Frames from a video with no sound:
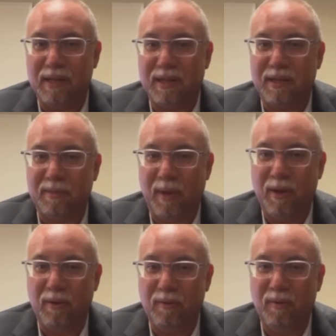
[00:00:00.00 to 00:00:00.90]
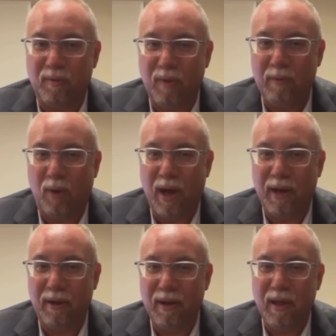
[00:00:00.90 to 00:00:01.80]
such as my own with
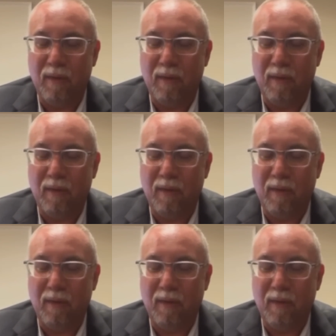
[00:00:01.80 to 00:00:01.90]
Redwire,